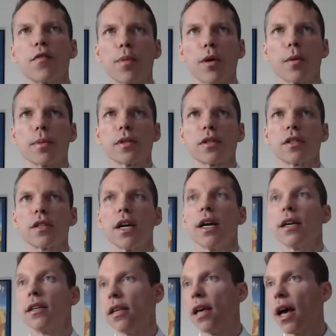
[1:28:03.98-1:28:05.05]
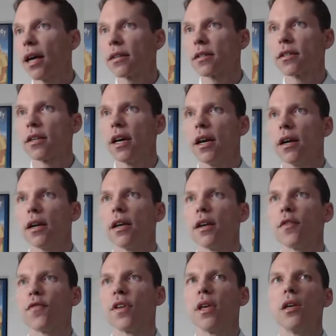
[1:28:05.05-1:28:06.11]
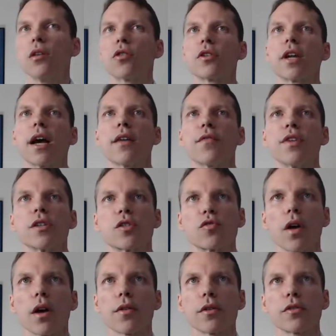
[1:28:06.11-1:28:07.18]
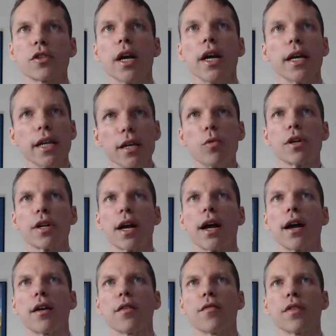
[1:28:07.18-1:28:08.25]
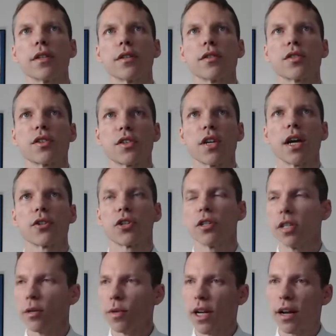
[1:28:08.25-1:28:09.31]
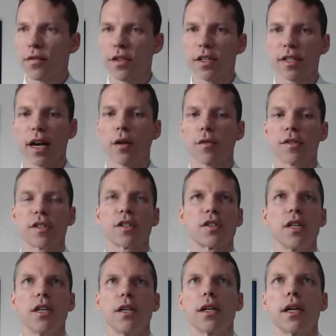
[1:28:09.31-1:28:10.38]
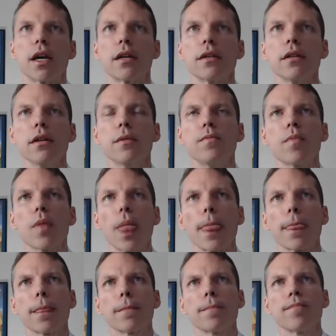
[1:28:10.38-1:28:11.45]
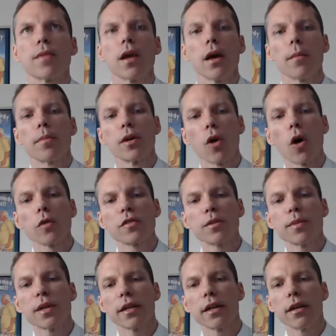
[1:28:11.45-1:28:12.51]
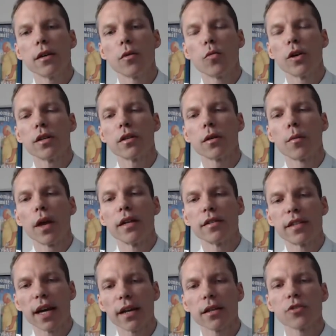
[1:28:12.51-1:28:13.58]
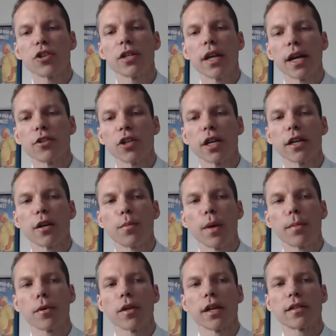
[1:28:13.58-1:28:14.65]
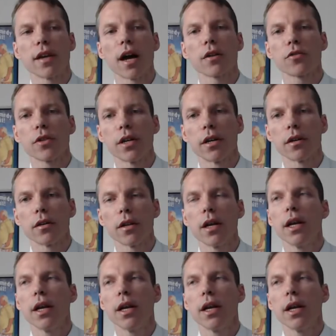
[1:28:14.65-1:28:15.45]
purposes. Yes, if he could have his druthers, he would have secession, he would have the South secede again. But ultimately, when intelligent, educated people like Dr. Hill,